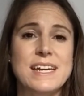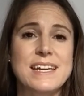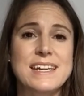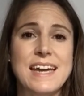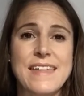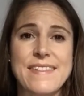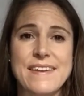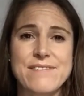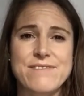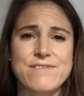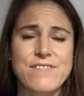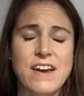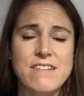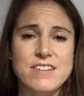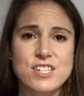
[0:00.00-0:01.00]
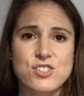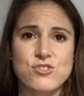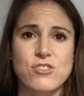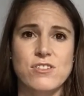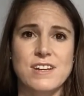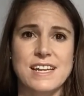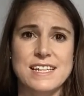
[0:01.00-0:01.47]
Again, they're very
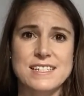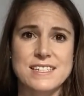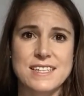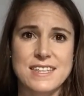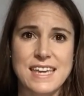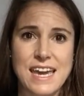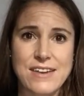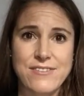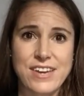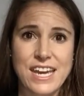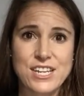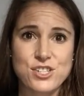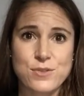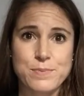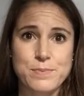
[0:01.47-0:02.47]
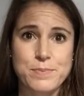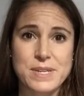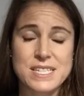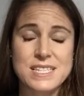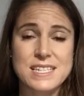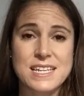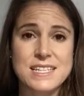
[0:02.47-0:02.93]
strong links to the aviation
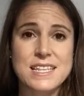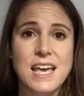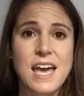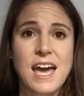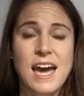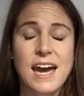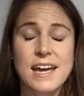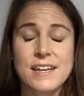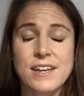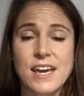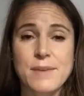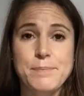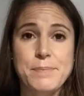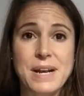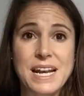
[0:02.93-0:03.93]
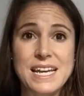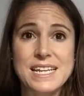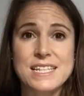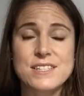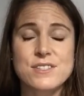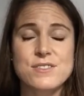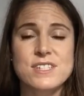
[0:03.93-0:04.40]
business, and
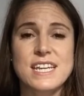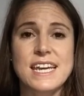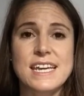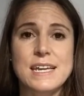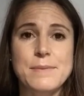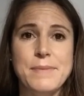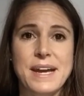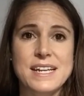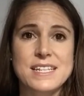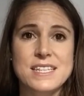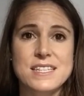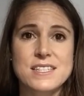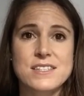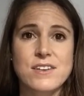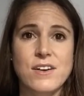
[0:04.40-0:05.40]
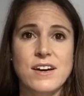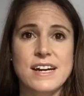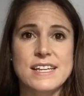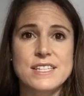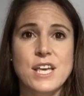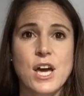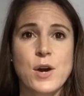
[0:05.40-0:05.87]
planes taken back to the
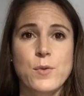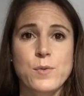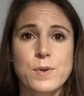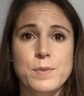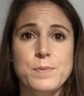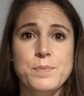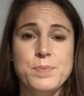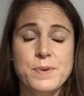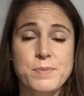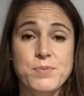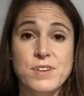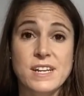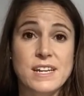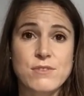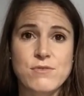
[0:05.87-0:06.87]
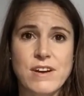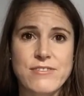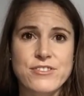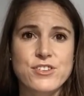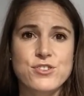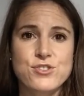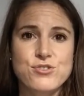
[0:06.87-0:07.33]
skies would bring in
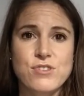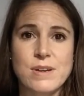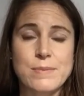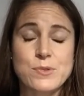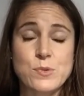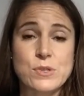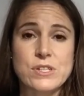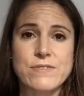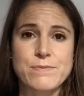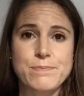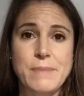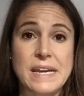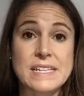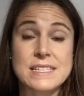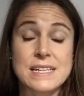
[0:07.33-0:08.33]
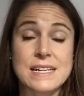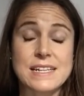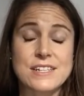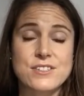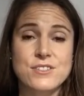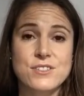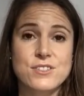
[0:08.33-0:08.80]
revenue streams which have
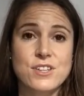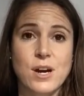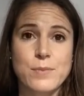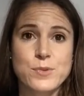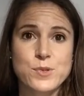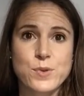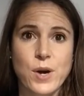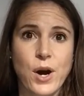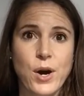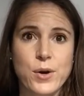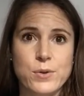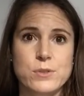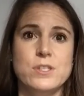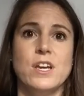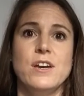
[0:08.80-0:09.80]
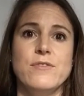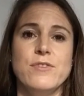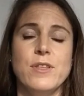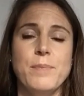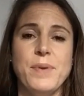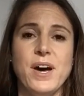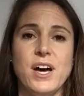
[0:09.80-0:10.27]
basically just come to a halt over
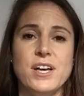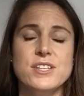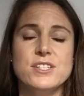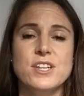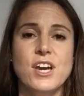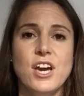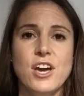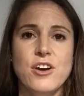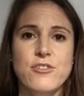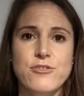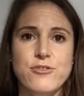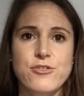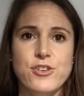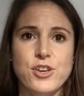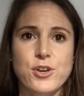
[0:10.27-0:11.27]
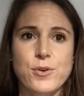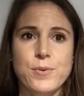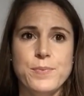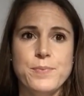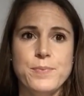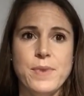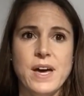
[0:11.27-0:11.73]
the past few
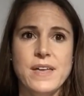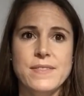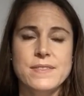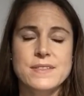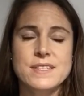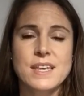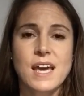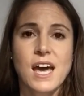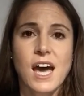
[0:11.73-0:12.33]
months.